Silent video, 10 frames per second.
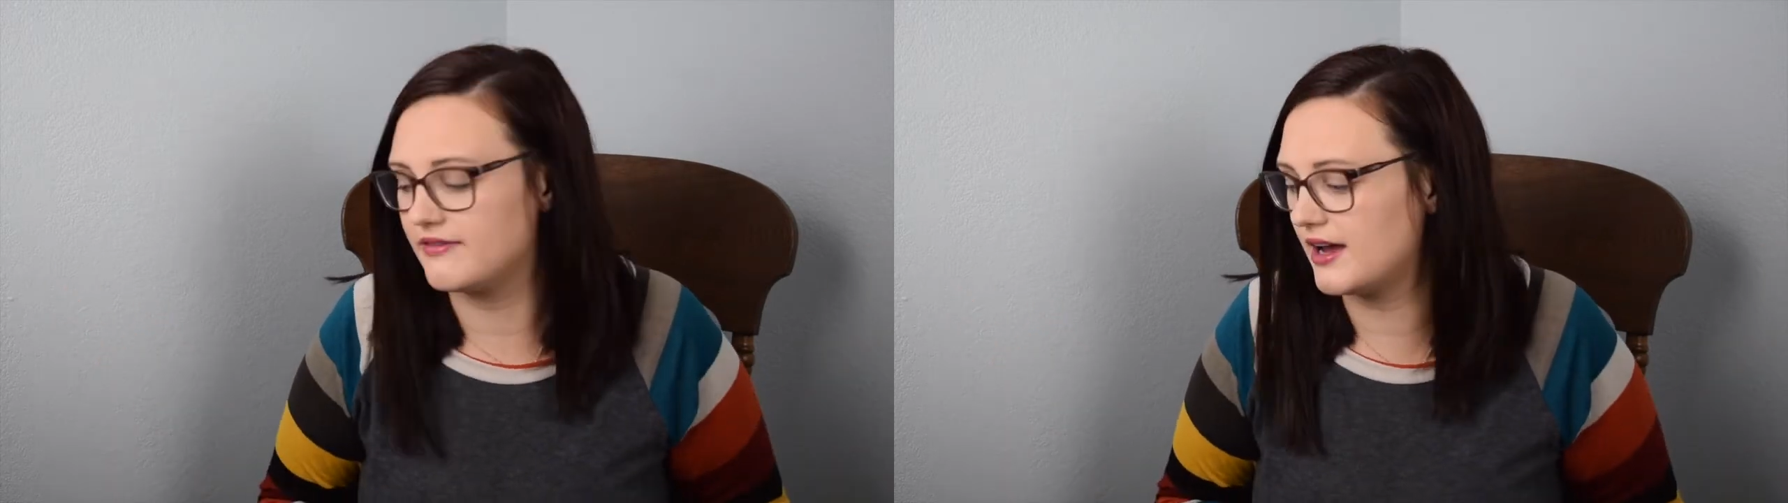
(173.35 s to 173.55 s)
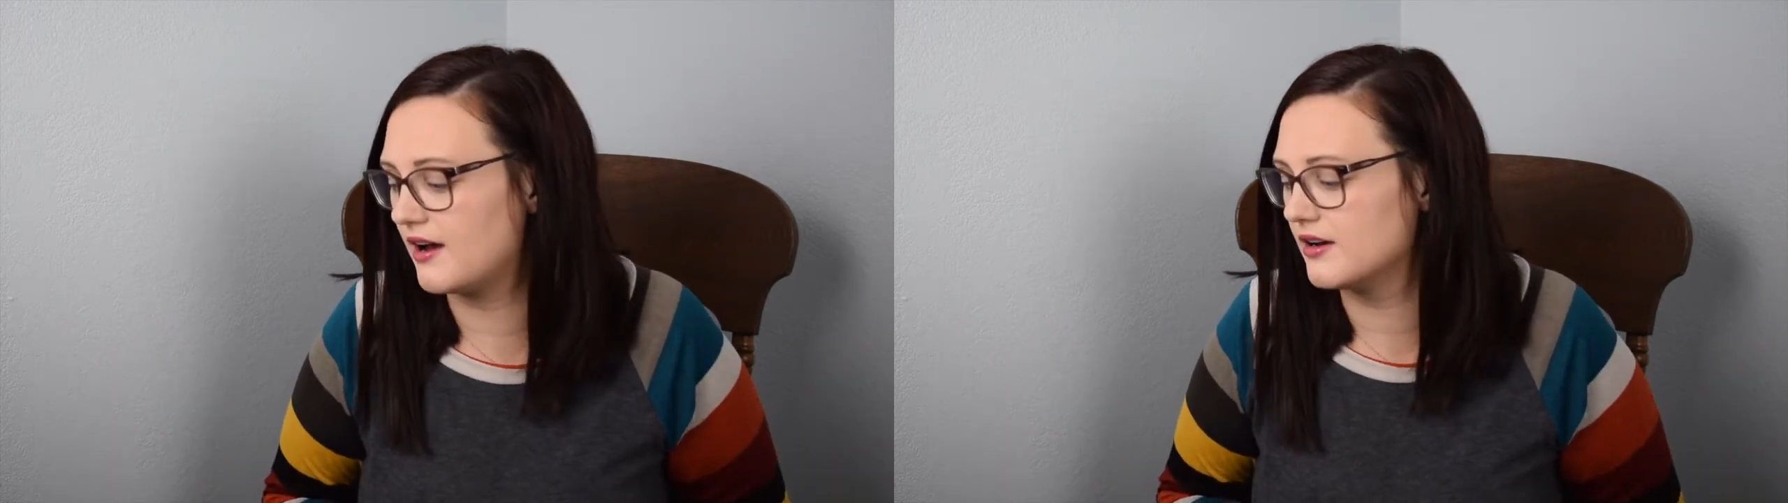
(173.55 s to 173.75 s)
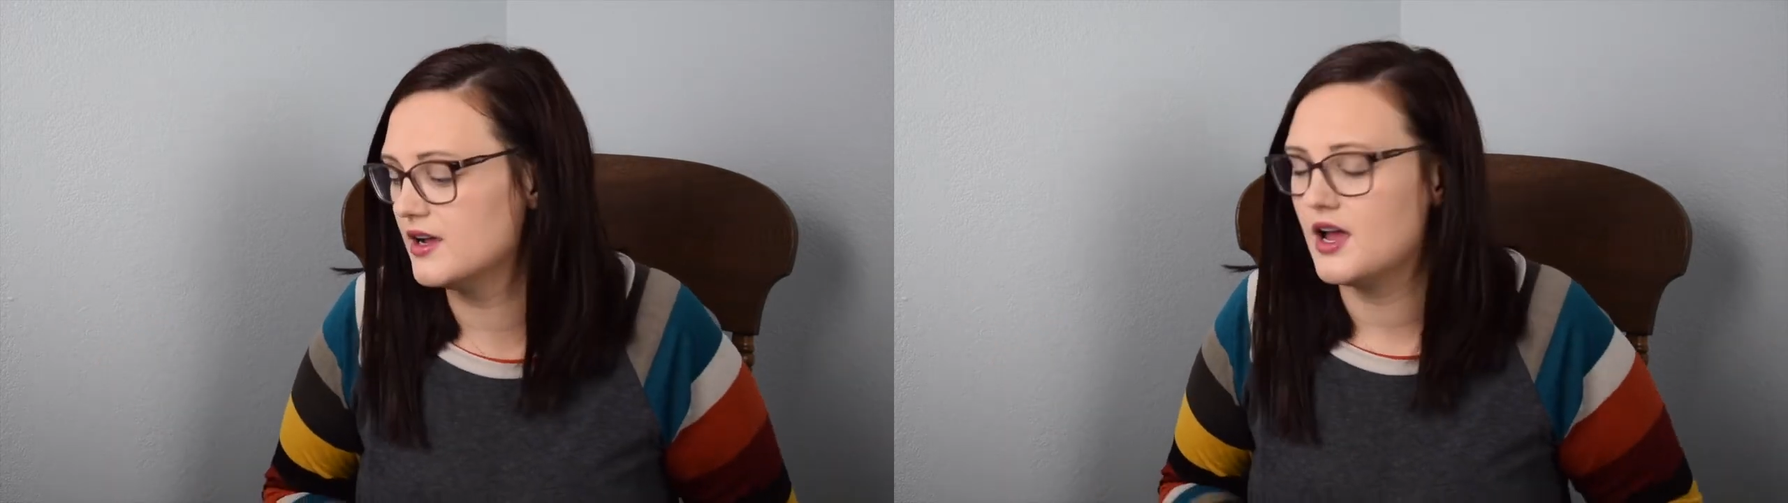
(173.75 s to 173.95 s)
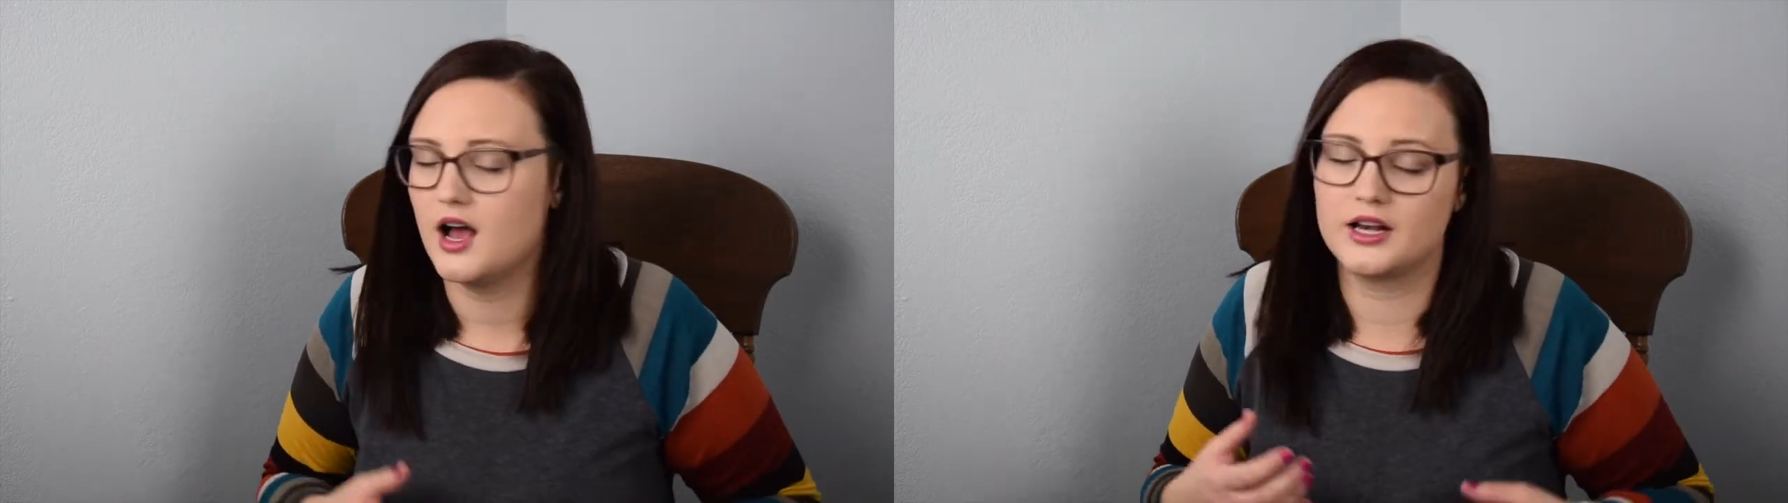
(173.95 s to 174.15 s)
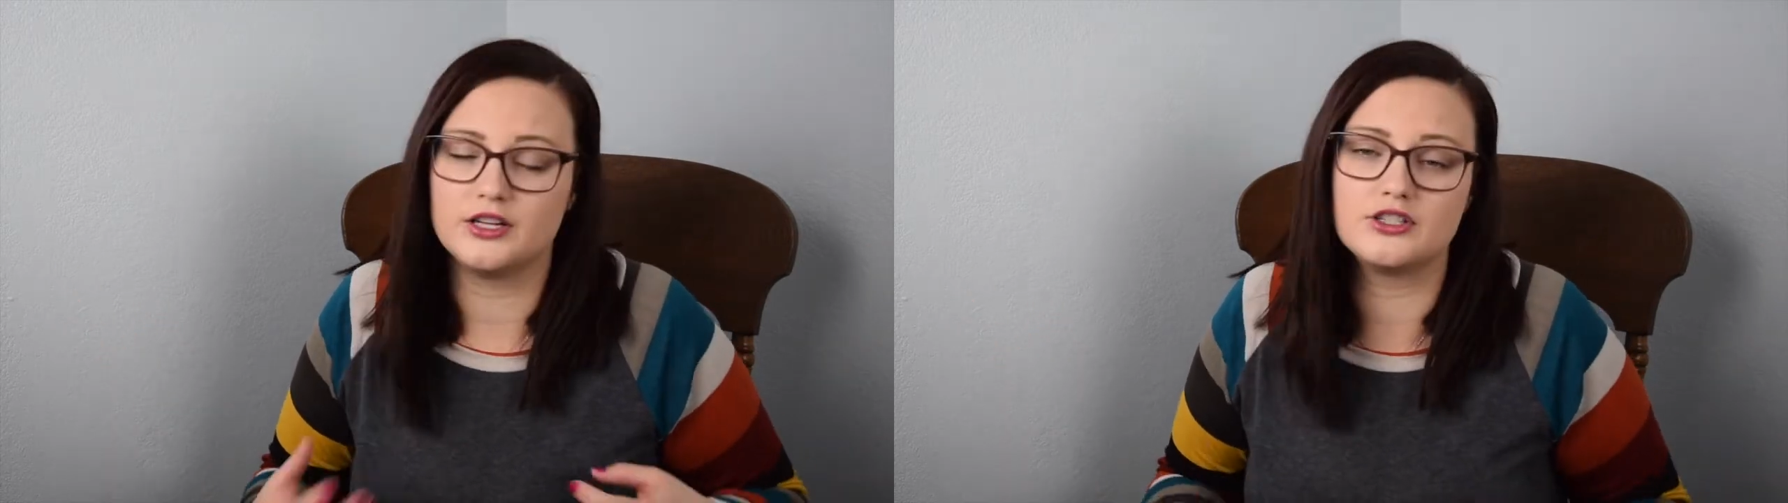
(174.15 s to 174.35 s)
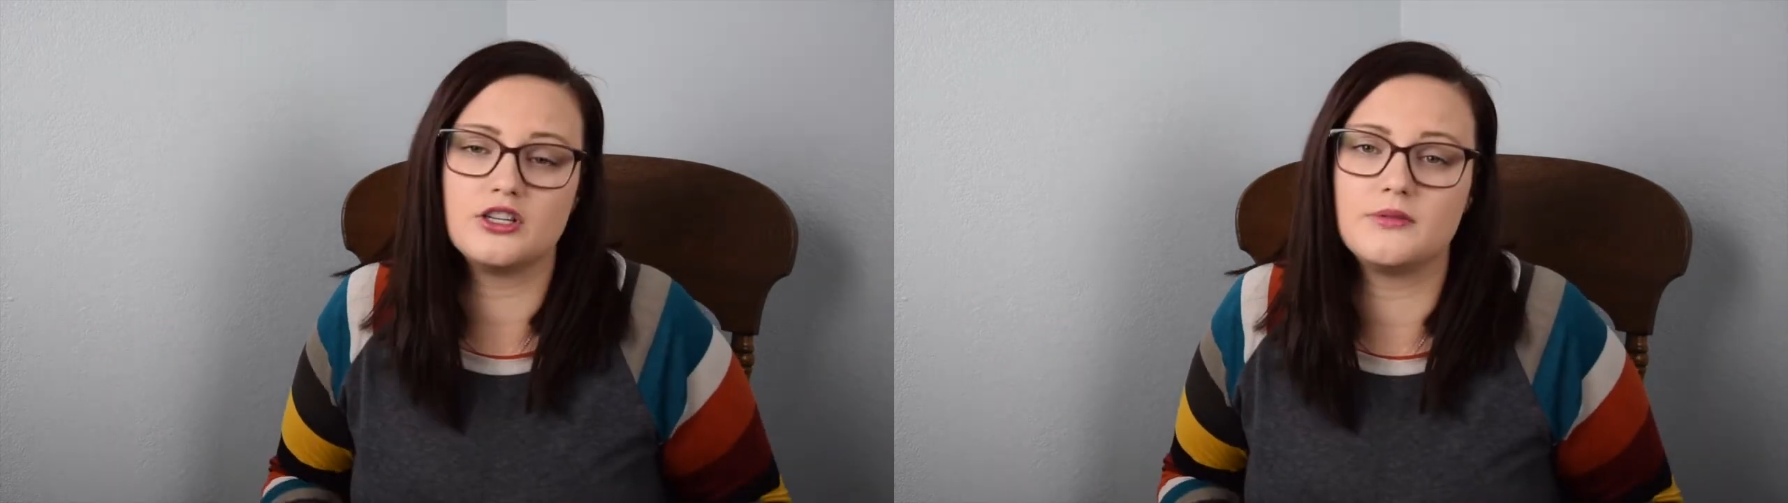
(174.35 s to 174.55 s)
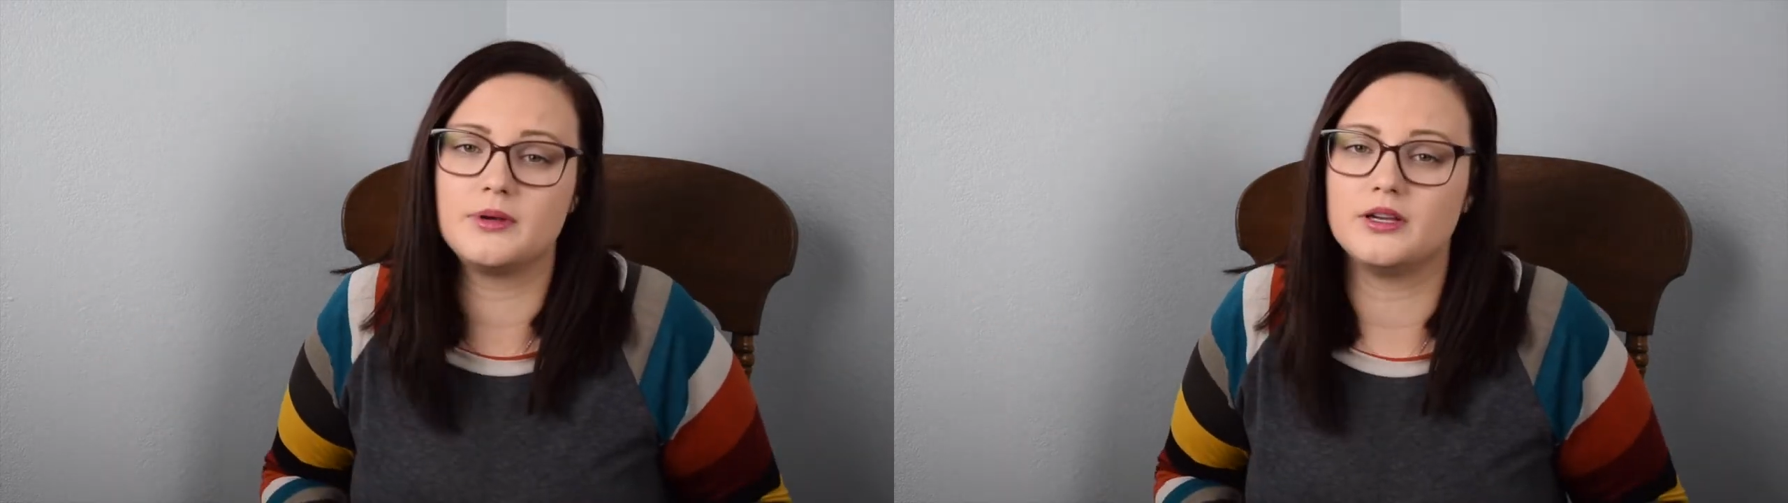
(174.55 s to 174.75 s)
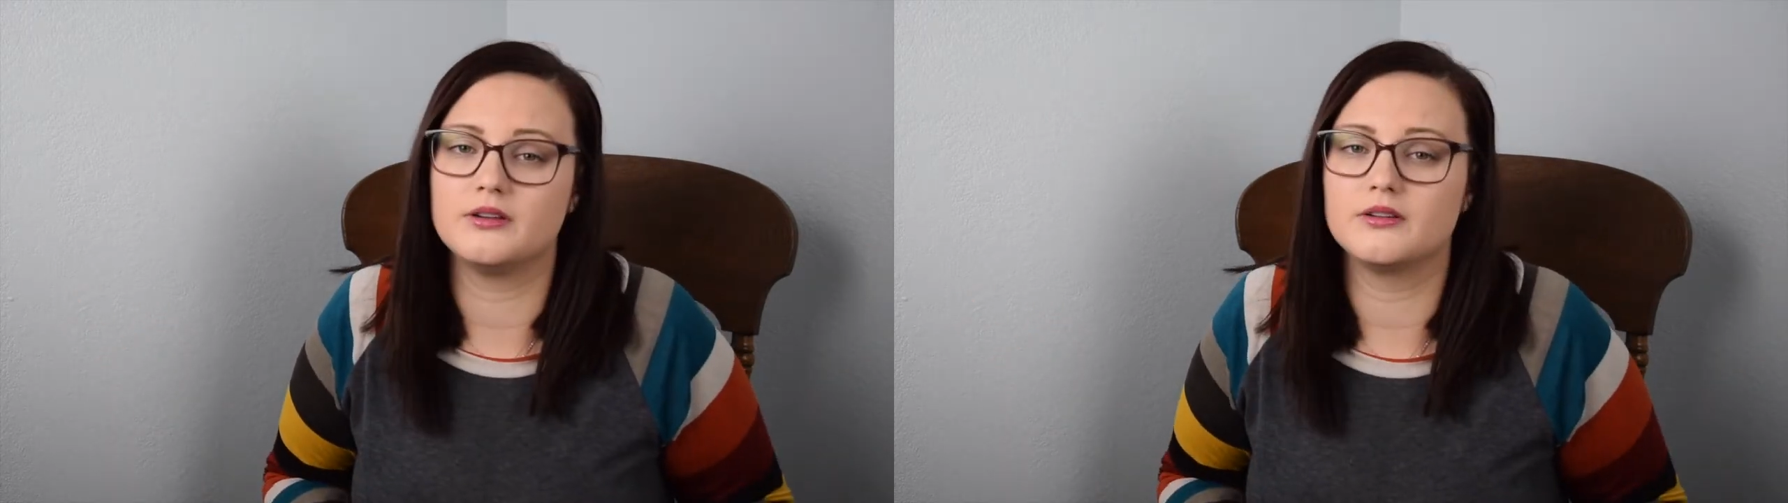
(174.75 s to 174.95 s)
found on YouTube
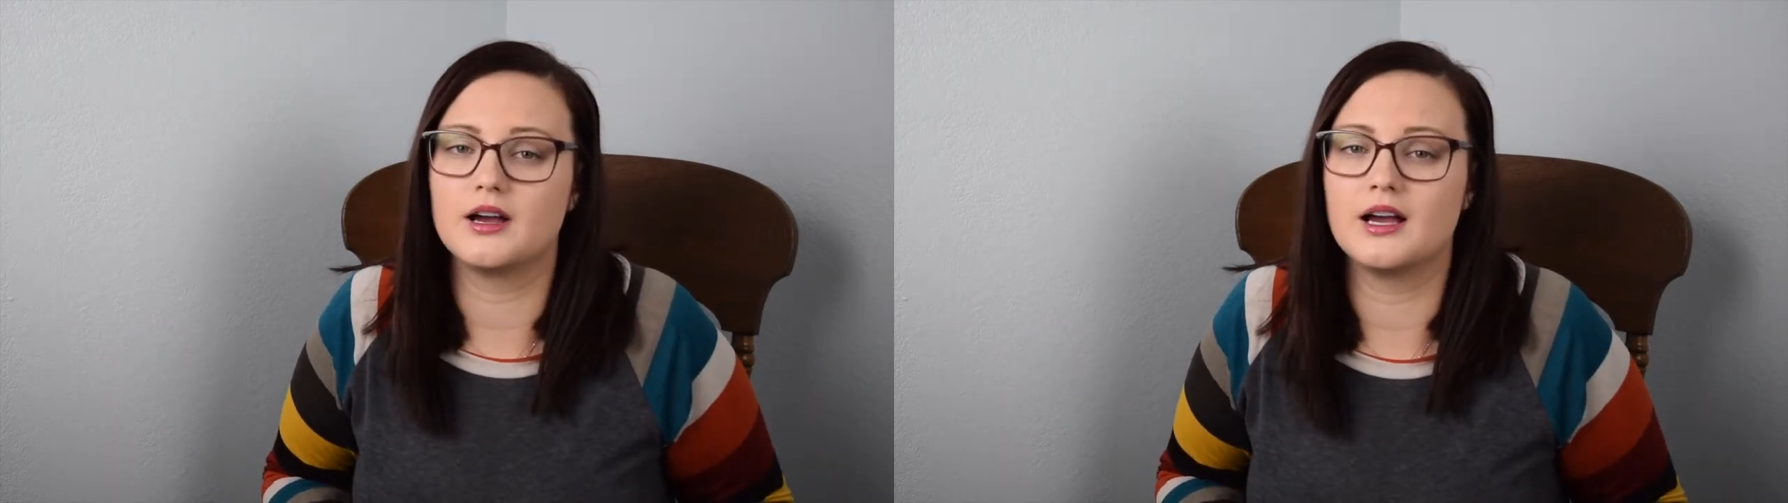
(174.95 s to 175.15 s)
who